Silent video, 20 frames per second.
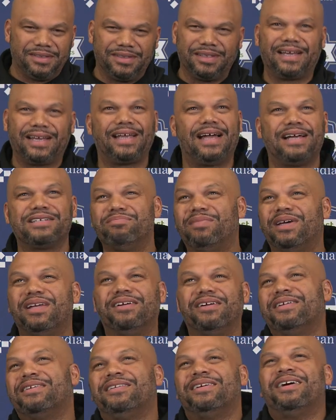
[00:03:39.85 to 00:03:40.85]
that guy's made
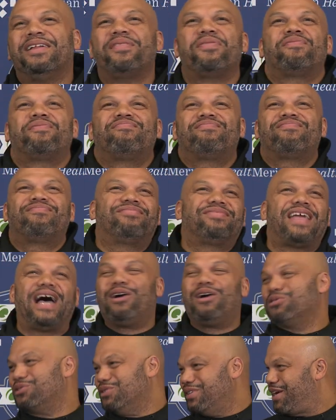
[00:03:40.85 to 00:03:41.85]

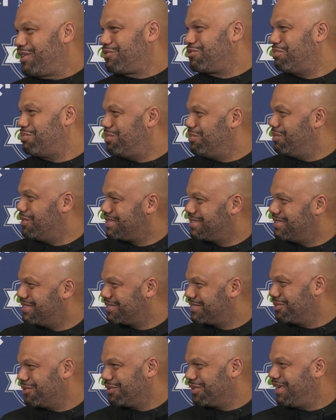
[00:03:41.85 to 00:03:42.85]
1,000 extra points in
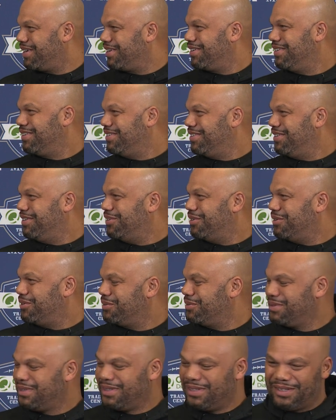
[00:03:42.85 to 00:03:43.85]
his career, you
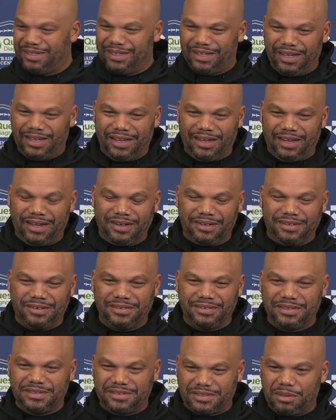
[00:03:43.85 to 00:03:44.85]
know. And
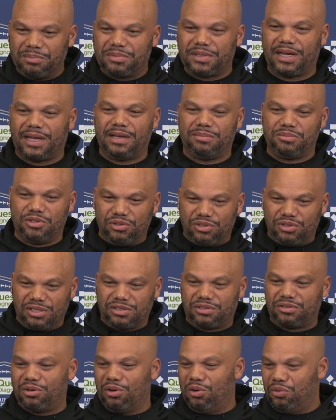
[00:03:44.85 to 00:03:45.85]
sometimes you
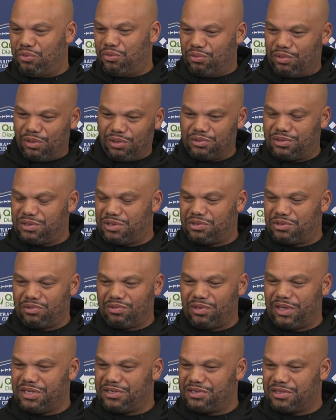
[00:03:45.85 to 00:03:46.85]
just go through those
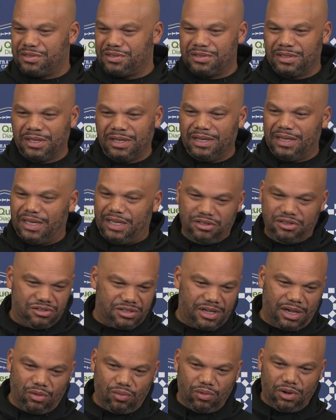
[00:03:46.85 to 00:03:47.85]
situations and you just
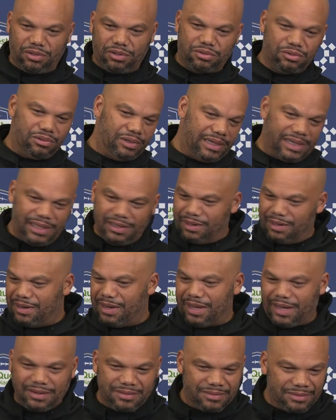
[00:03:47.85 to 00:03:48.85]
got to work through it, get in the
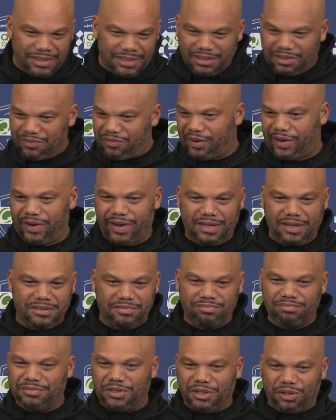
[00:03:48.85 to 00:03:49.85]
net, figure out,
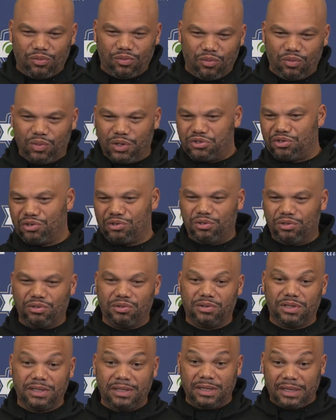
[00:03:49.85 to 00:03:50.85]
you know, what you're
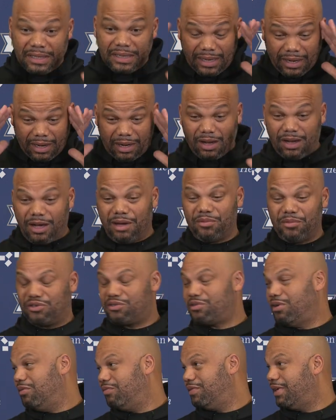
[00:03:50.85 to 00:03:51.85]
doing and calm
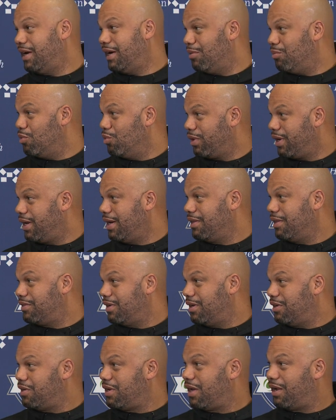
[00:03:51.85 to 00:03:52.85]
yourself down. More than
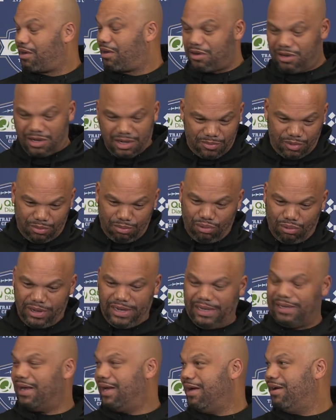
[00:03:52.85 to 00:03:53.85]
anything, you got to calm your
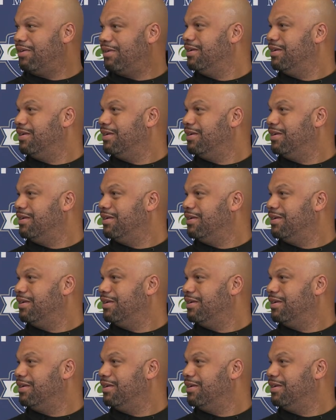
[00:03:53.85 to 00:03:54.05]
brain down